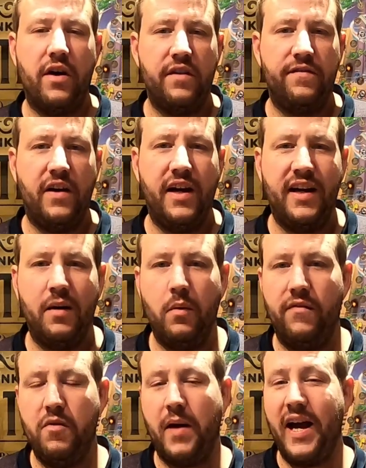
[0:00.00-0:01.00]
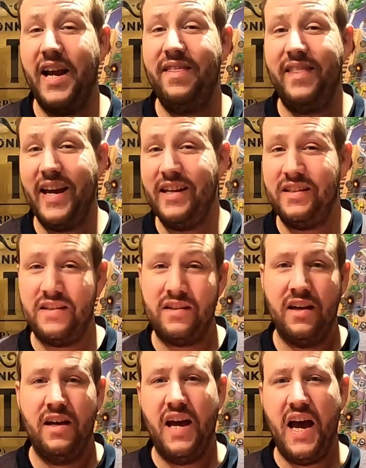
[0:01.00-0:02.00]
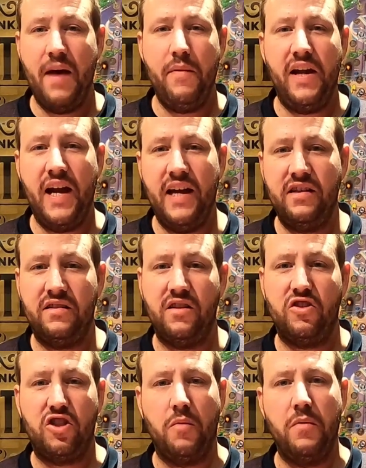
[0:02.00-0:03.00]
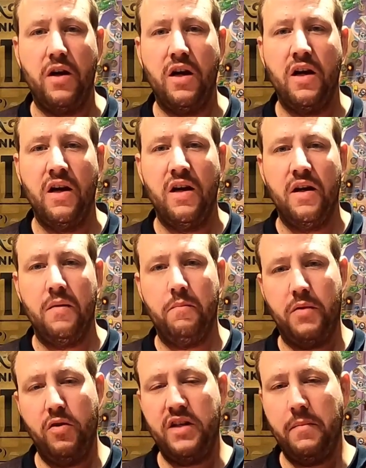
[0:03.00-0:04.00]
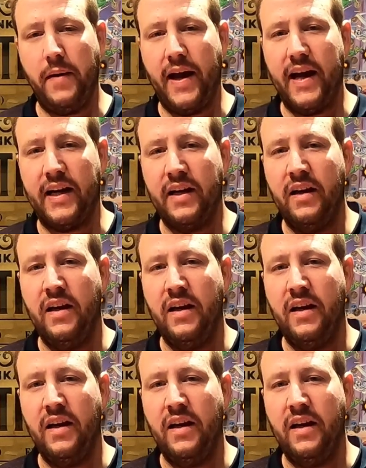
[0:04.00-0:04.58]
we're going to find out whether buying this M&S Summer Beauty Bag